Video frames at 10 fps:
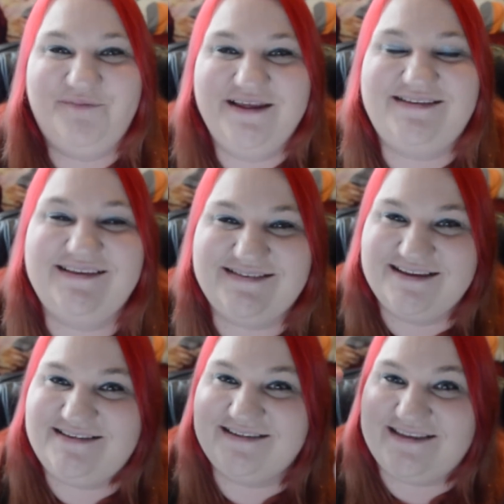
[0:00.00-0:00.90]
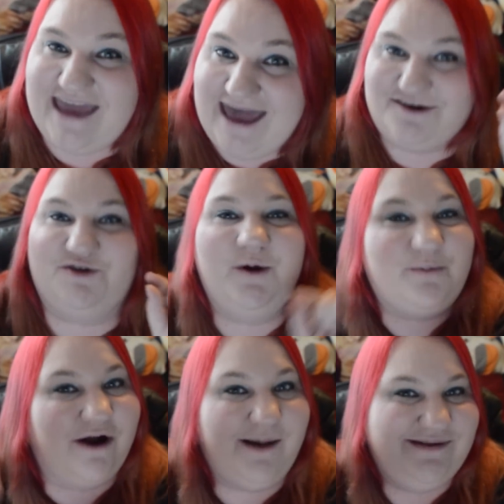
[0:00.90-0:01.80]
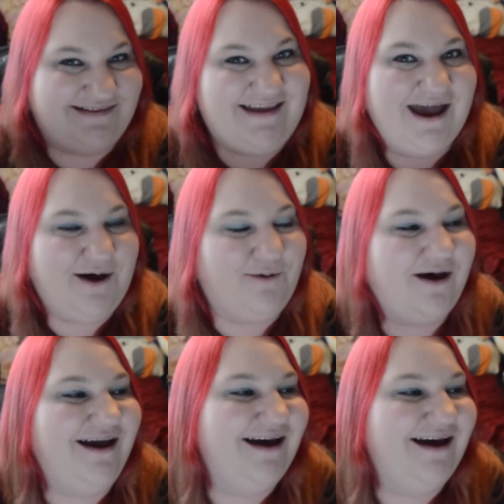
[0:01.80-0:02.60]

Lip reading: This is the actual promise now.